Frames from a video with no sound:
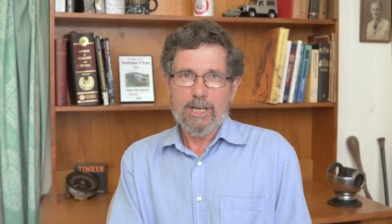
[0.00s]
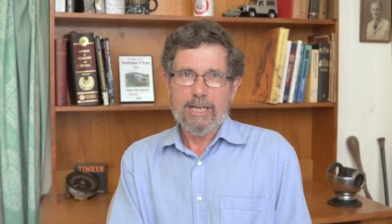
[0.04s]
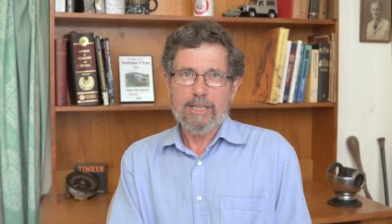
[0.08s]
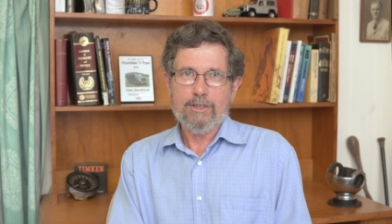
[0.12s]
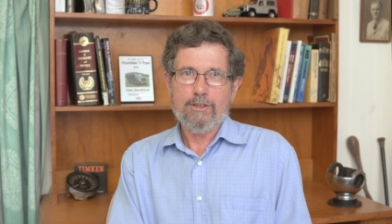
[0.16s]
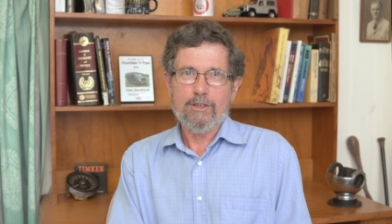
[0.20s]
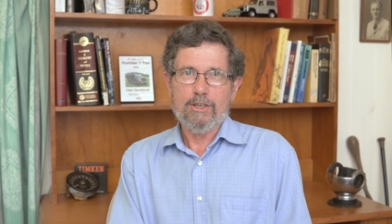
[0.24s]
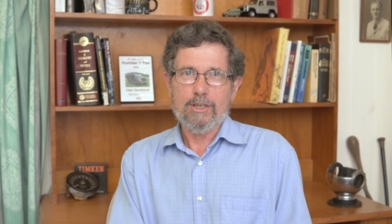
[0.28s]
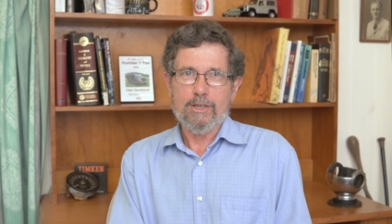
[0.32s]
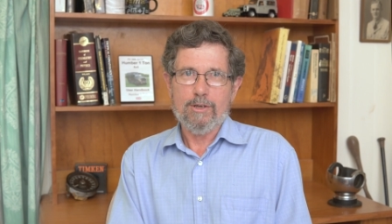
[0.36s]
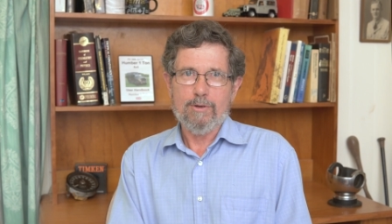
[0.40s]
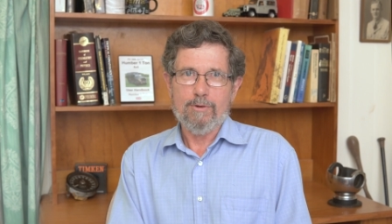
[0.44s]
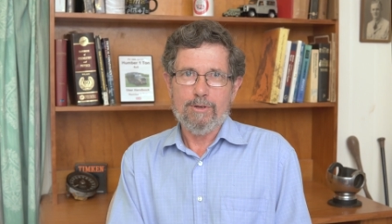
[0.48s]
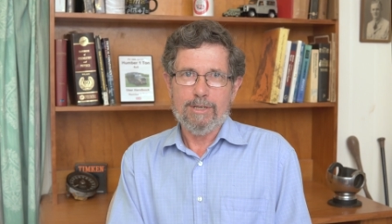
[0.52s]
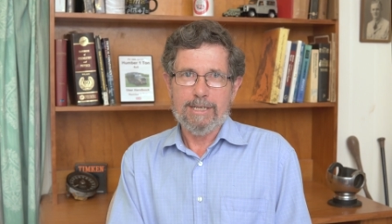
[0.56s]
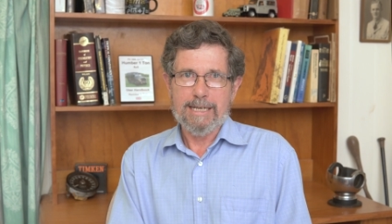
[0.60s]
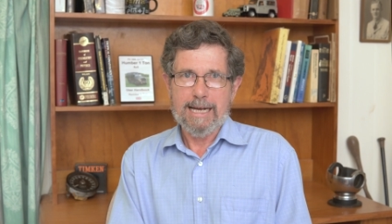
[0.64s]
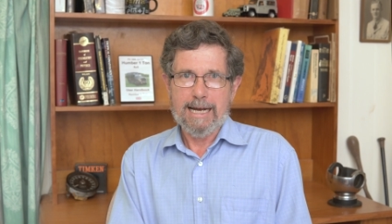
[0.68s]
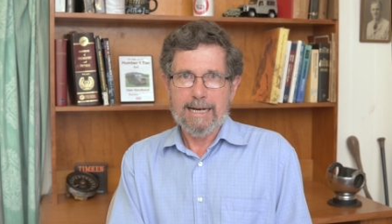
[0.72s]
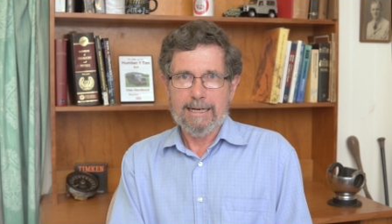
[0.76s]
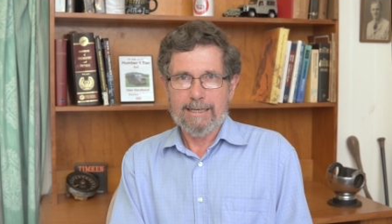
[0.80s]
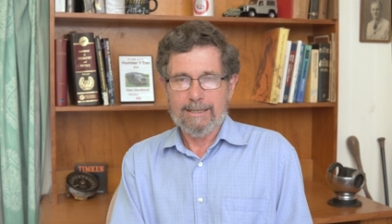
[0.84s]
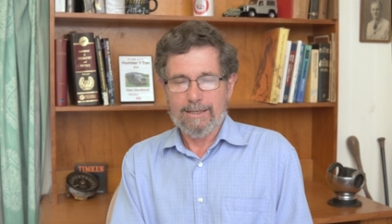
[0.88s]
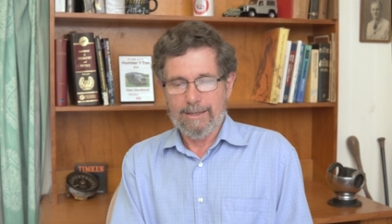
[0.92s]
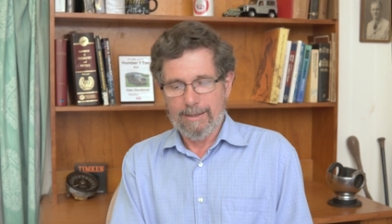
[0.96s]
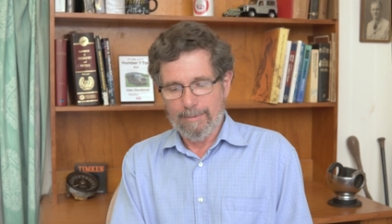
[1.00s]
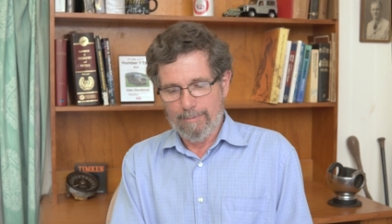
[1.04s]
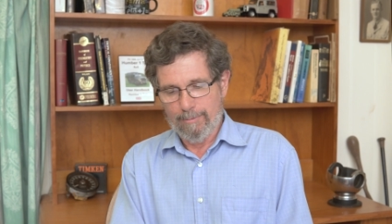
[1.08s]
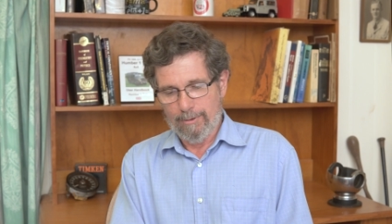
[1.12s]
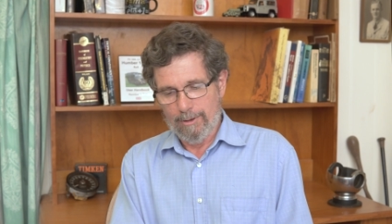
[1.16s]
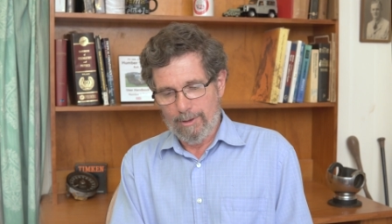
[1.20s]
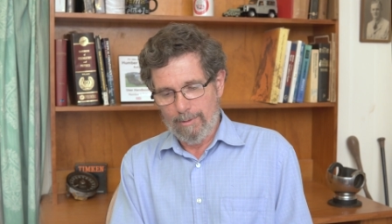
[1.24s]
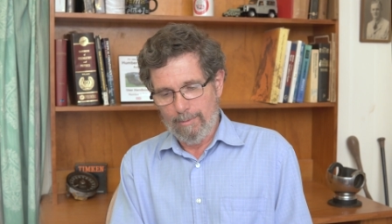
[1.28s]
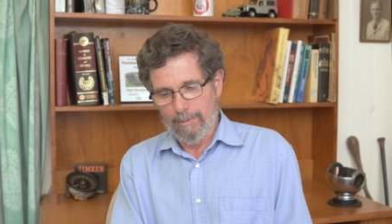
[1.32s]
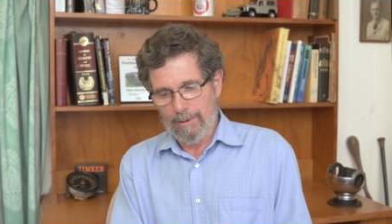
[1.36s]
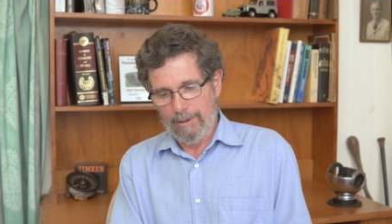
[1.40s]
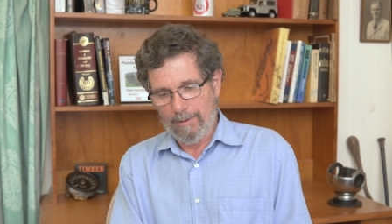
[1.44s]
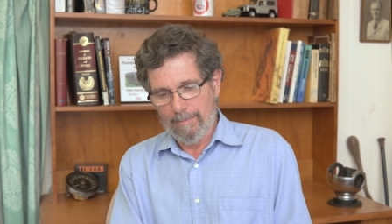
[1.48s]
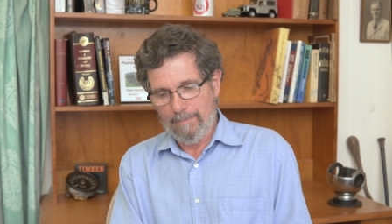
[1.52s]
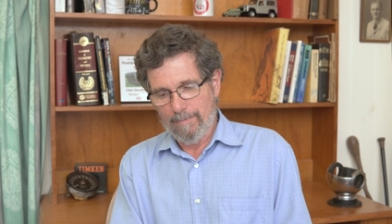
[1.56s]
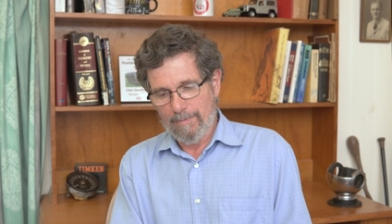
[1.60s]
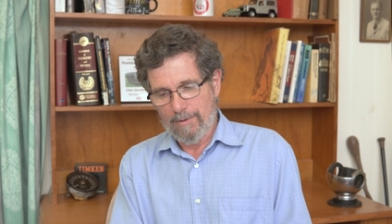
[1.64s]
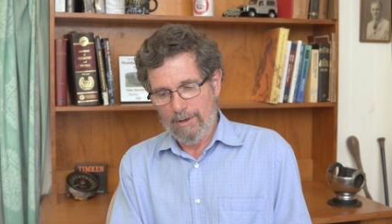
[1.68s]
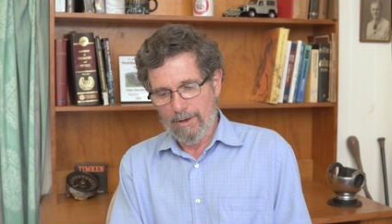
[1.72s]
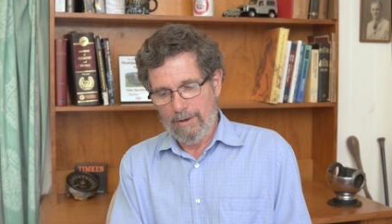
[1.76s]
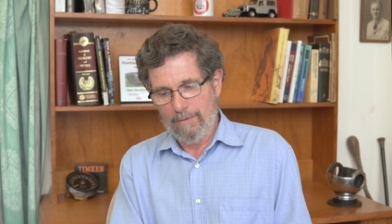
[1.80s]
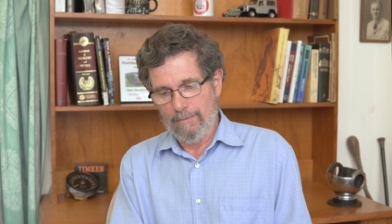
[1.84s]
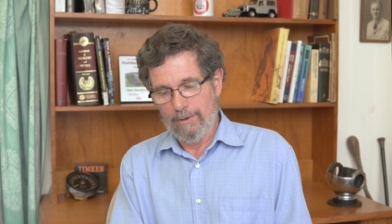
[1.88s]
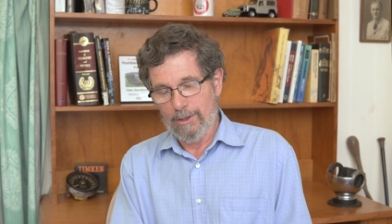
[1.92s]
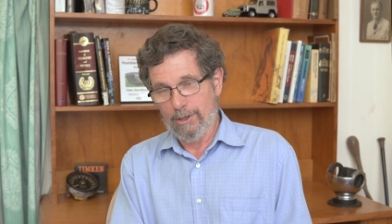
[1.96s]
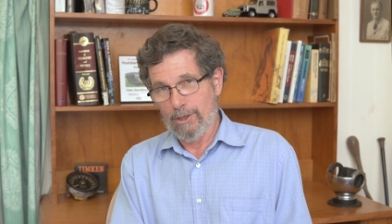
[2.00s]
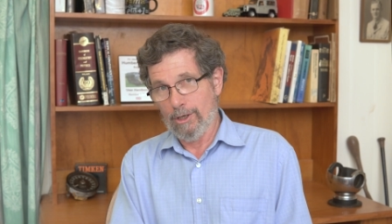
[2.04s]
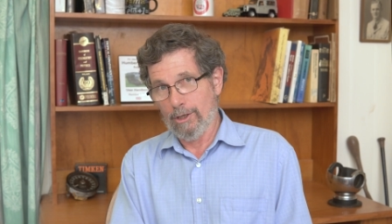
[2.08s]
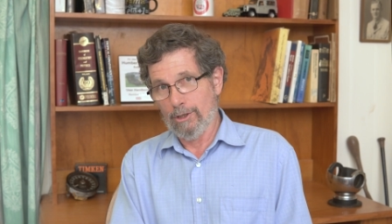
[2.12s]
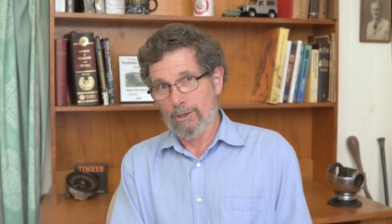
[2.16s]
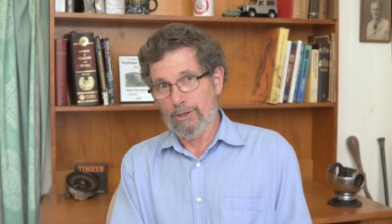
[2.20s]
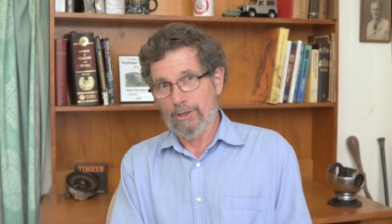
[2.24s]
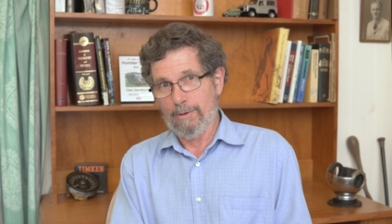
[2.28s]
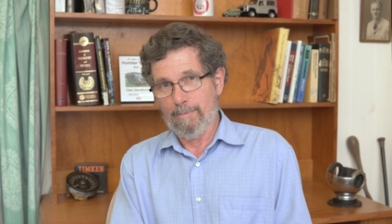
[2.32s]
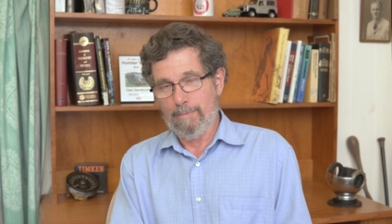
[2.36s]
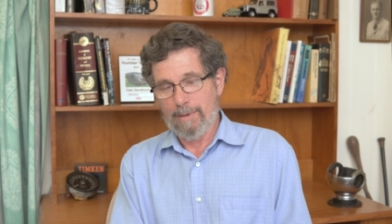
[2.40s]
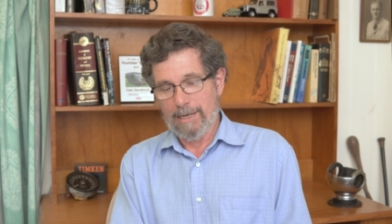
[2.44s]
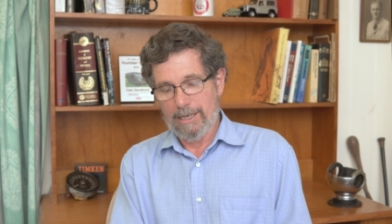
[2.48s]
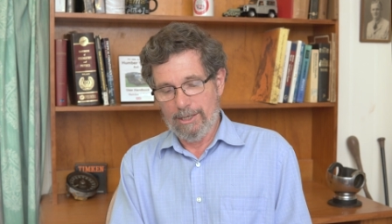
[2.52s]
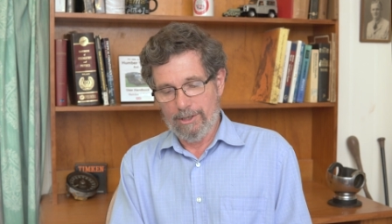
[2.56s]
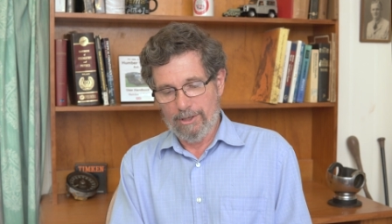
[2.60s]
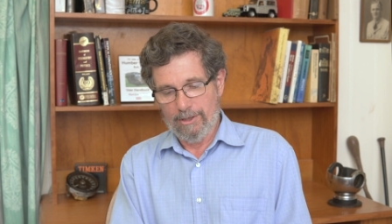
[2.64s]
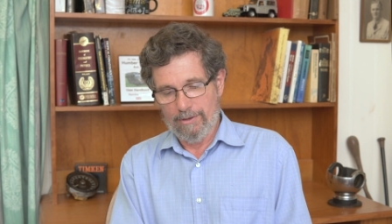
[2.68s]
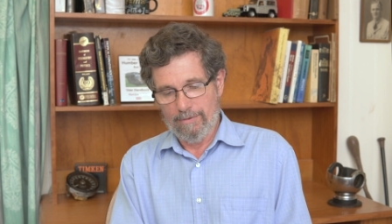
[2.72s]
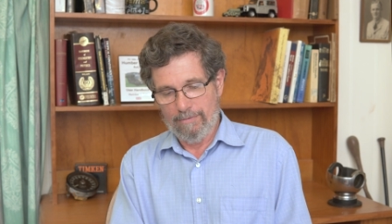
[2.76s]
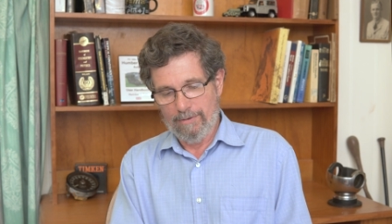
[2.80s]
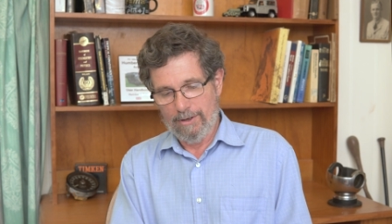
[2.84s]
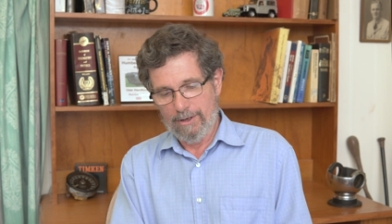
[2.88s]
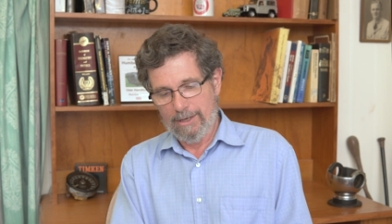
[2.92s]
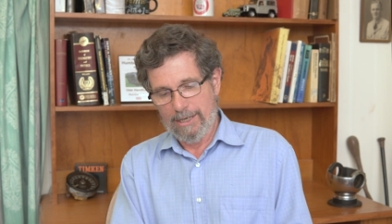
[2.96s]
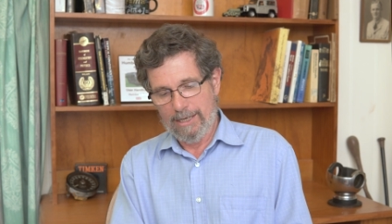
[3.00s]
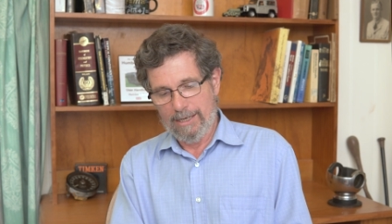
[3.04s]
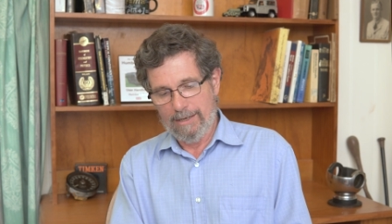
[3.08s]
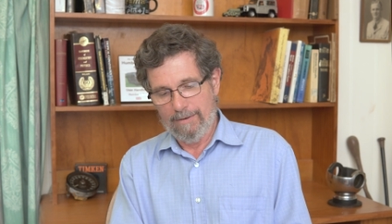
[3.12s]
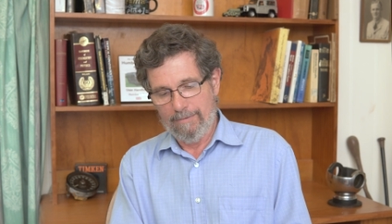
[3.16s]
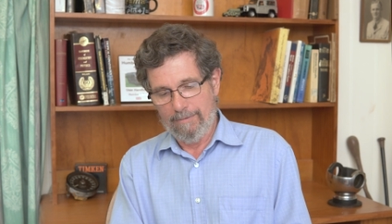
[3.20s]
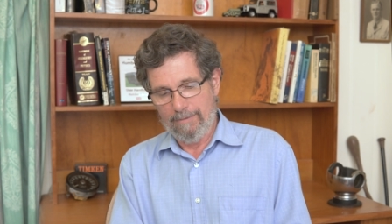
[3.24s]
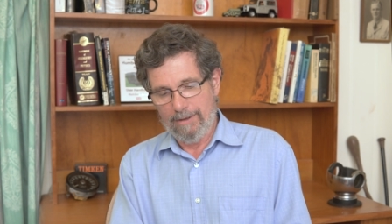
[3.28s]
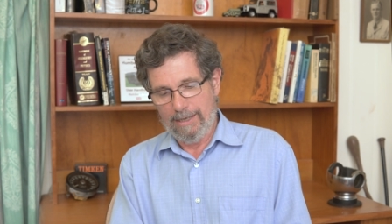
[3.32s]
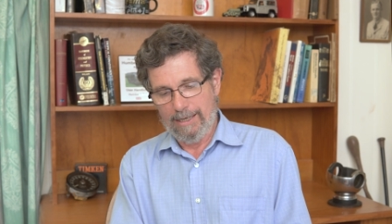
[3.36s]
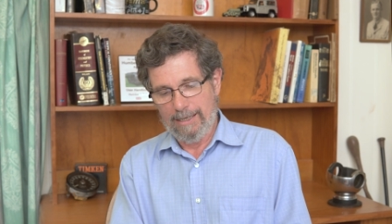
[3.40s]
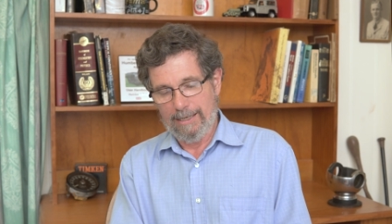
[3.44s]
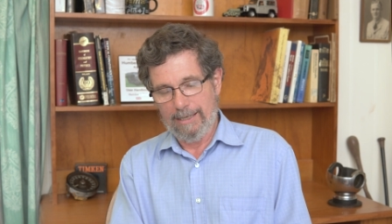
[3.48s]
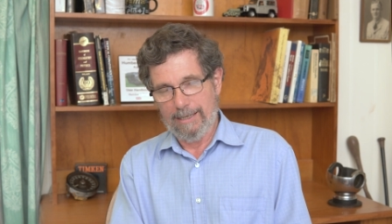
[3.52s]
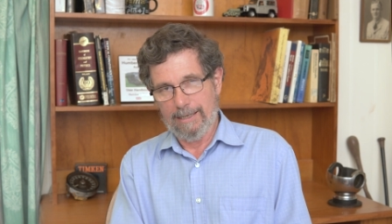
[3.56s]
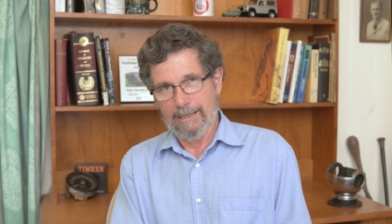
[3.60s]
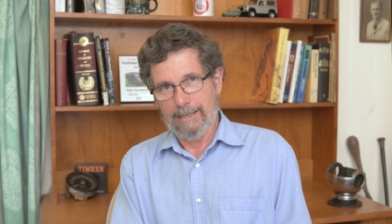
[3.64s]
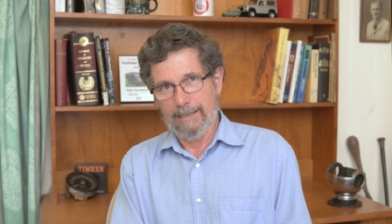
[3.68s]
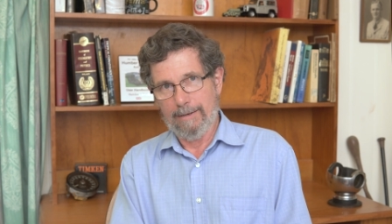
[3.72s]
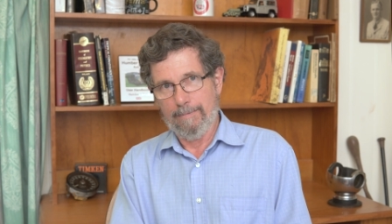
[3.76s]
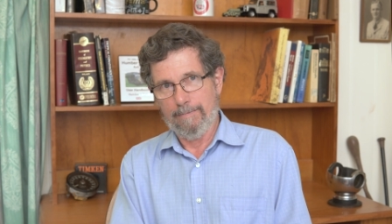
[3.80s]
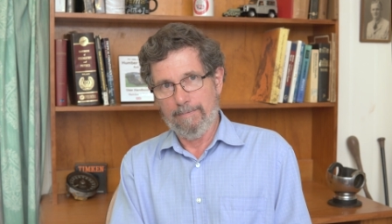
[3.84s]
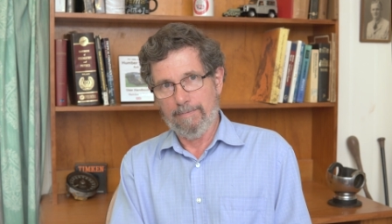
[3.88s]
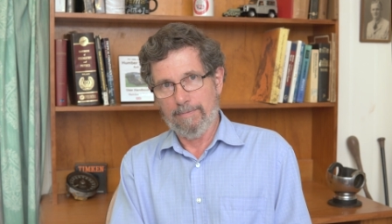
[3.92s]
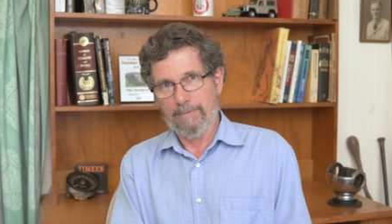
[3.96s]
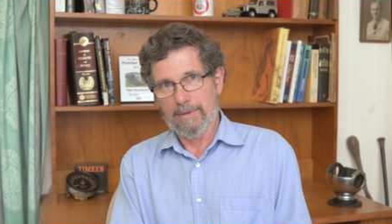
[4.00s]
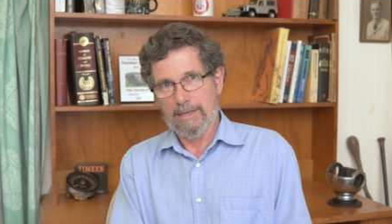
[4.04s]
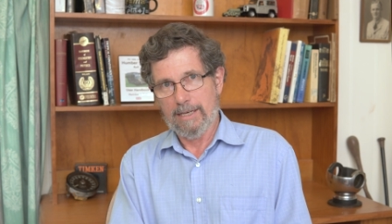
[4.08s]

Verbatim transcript: JCU ducked the problem of the dodgy pictures very conveniently.